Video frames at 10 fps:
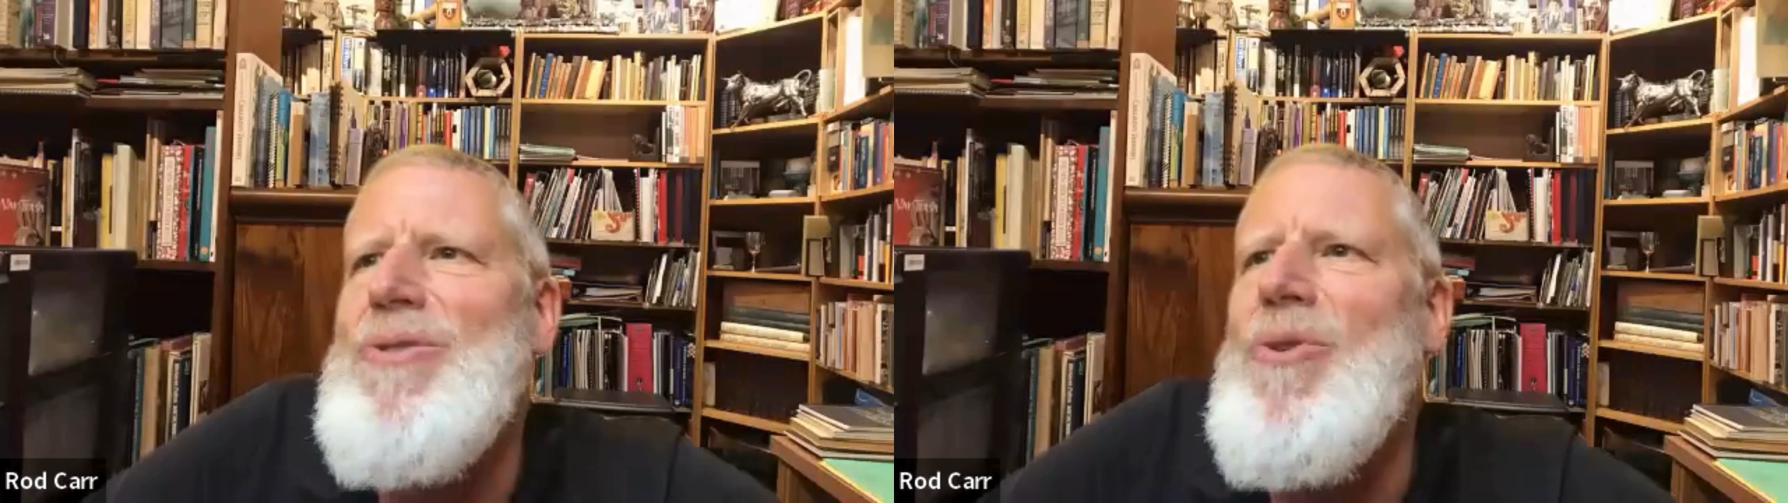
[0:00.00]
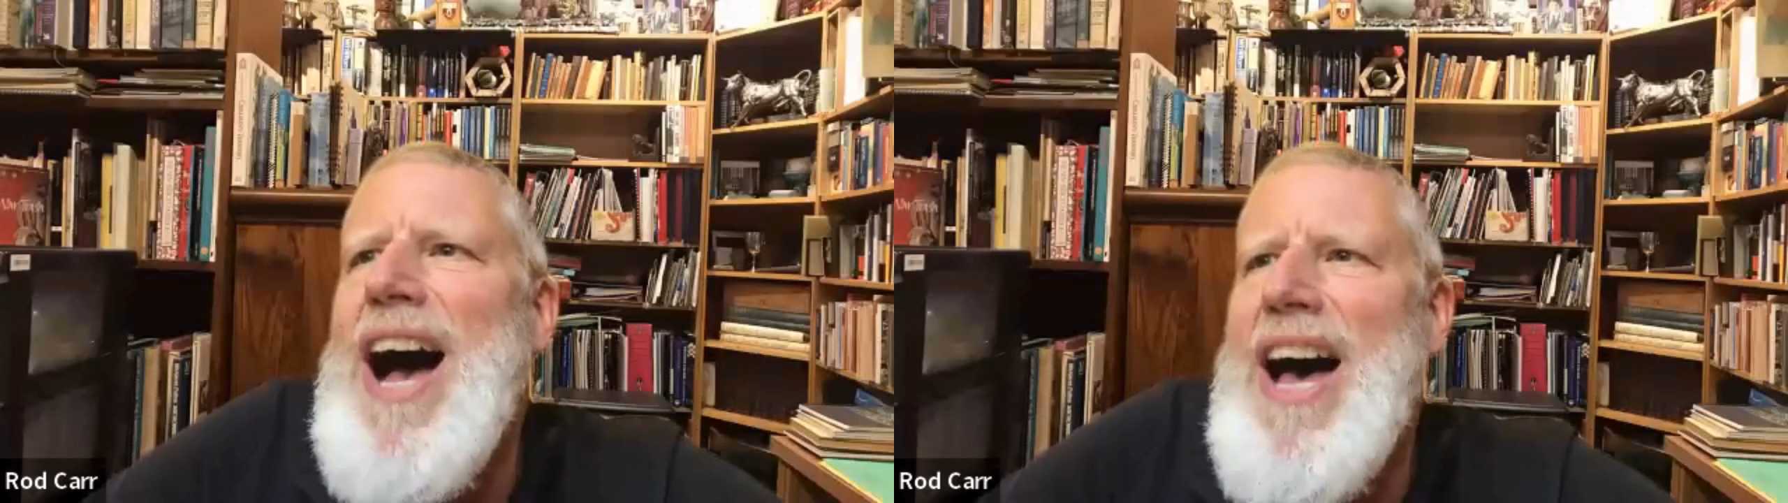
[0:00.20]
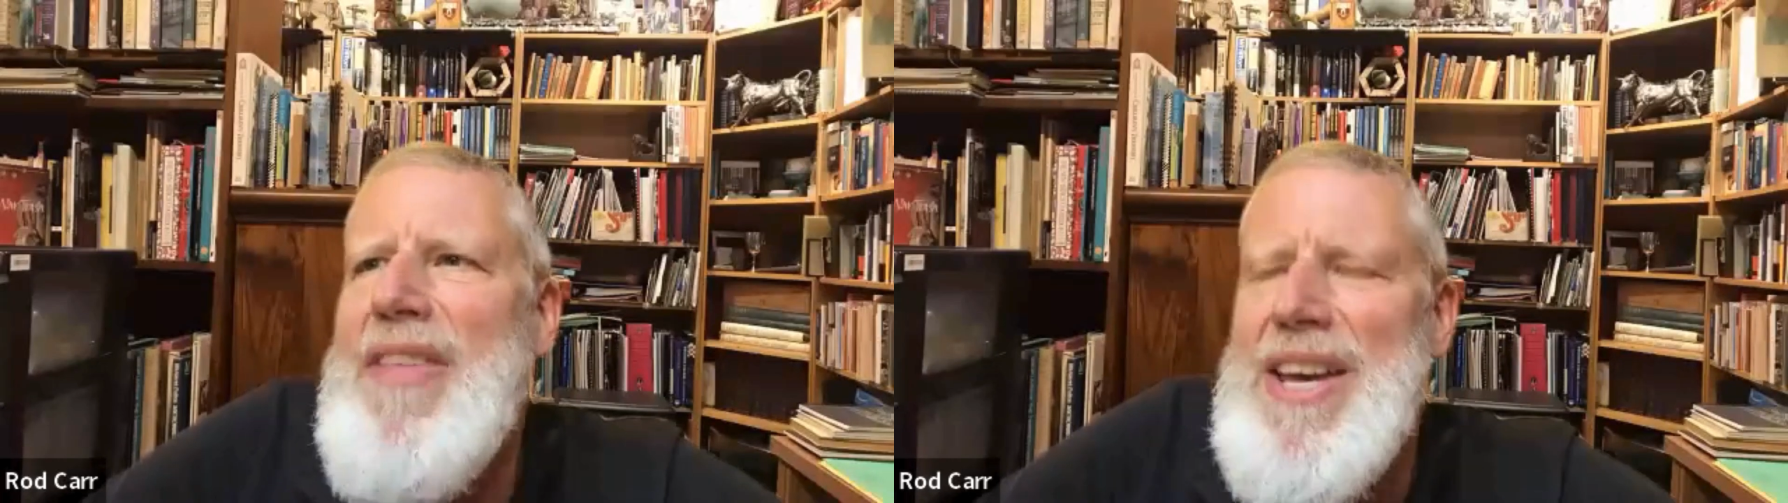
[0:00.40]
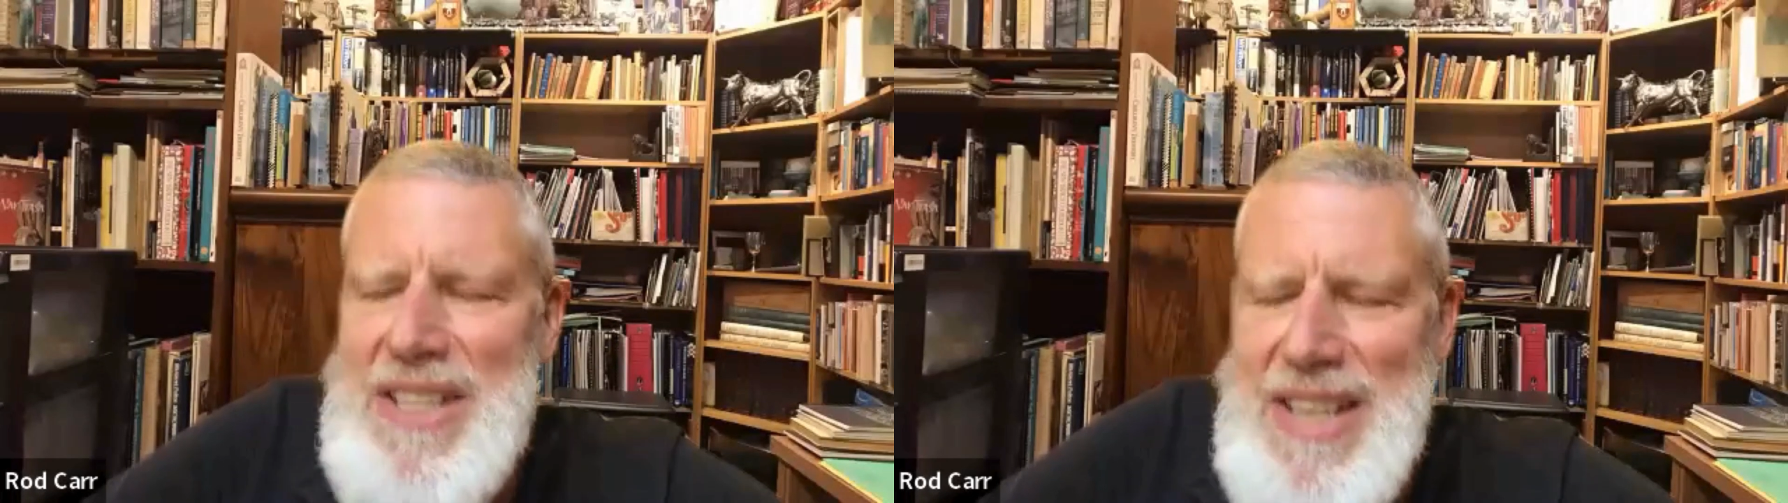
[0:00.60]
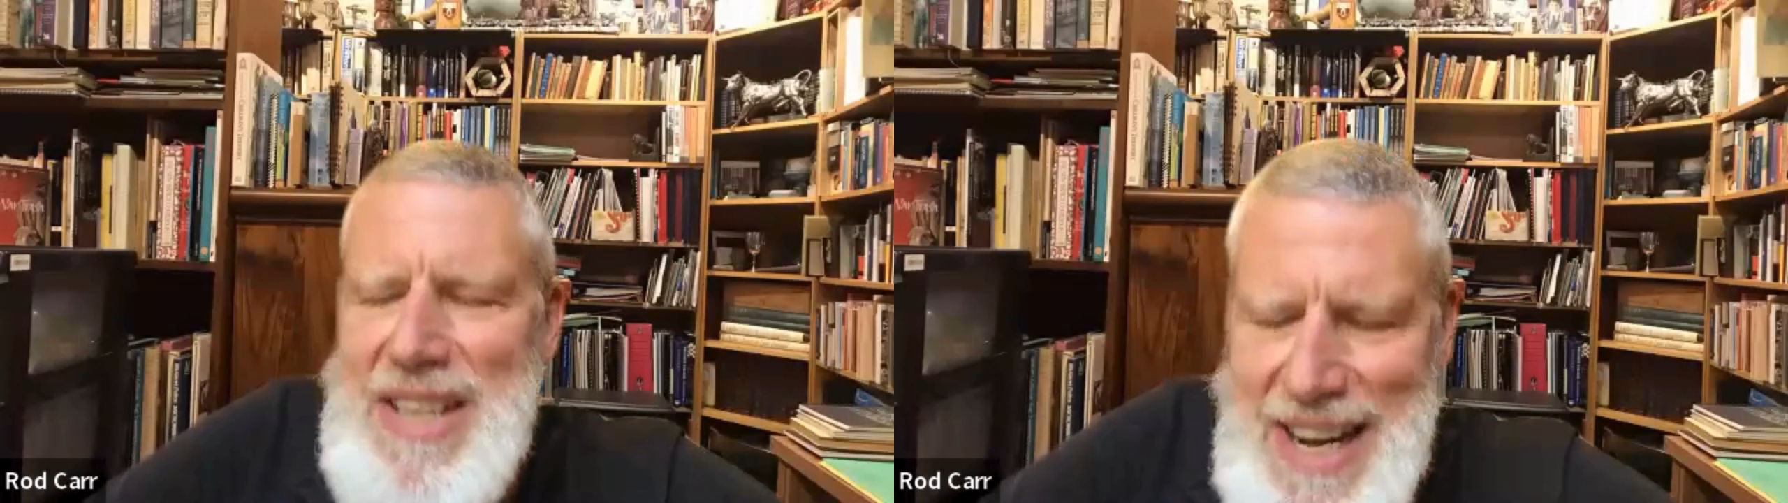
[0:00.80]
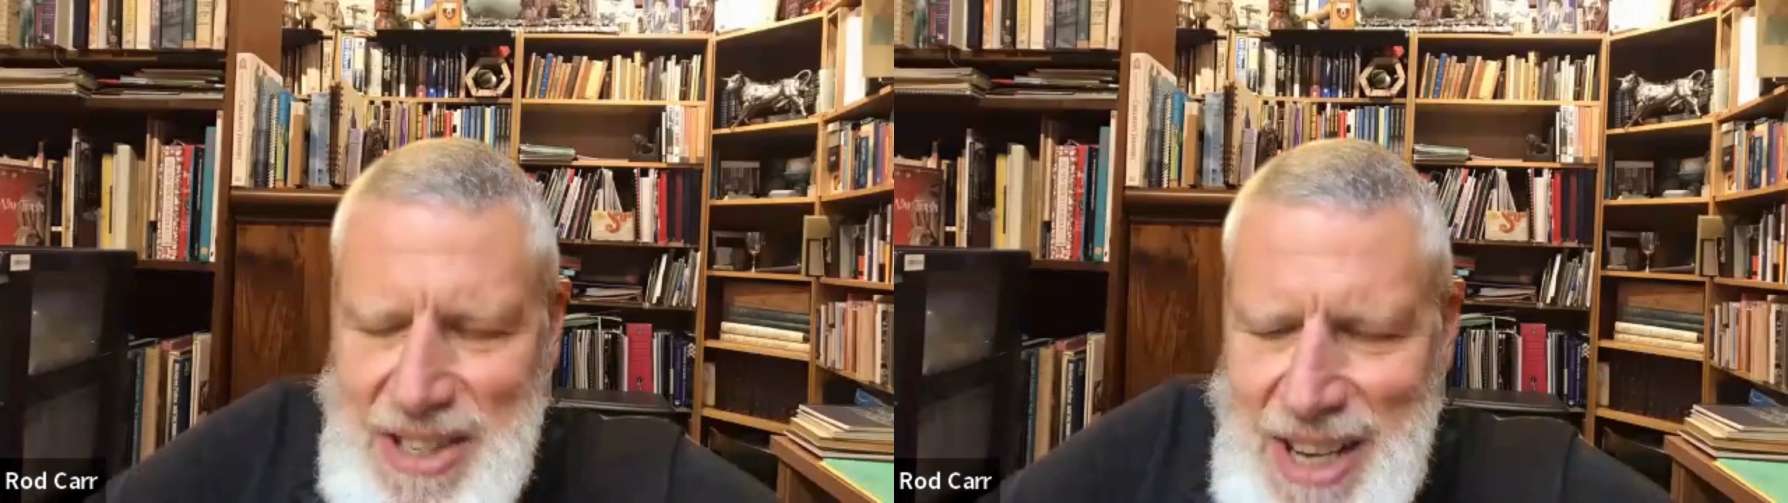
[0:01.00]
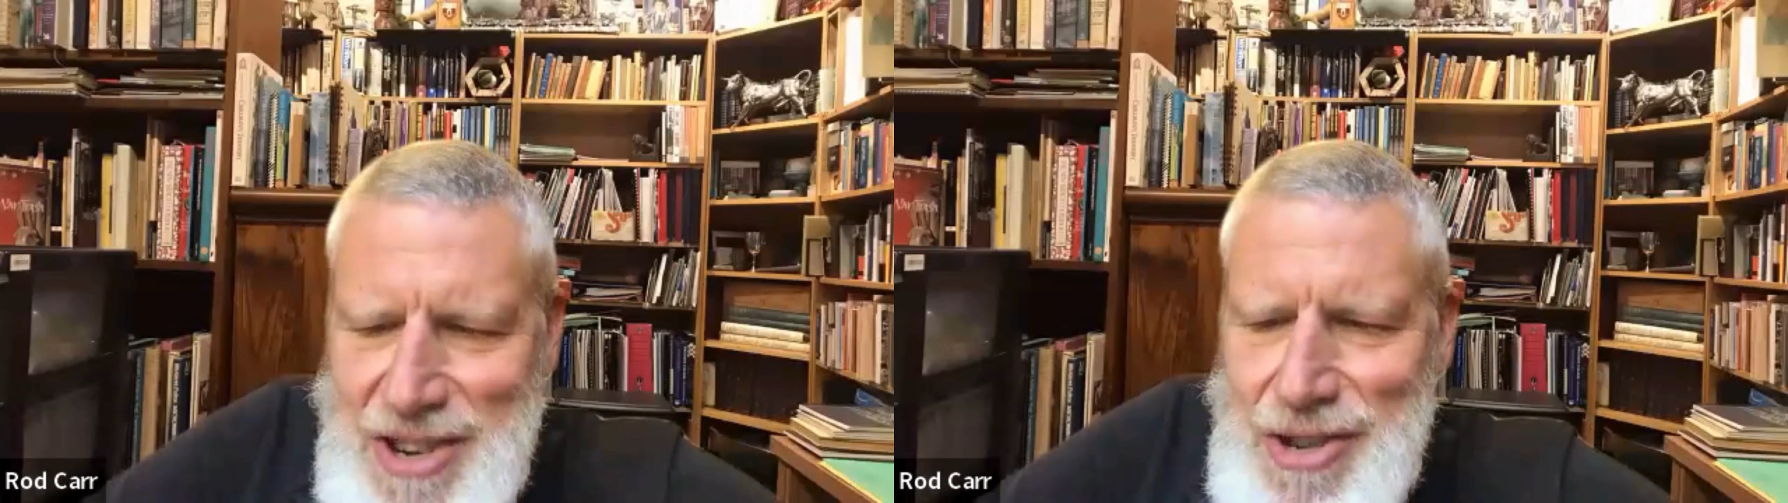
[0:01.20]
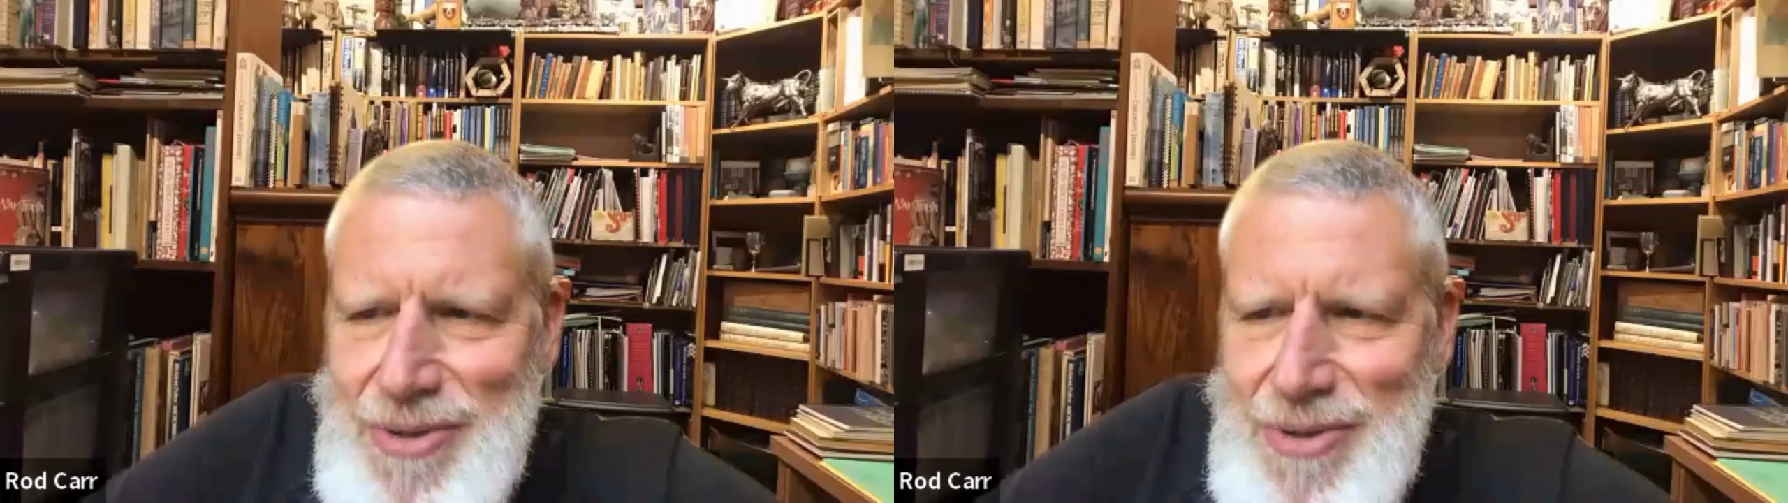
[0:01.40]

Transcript: or other taxation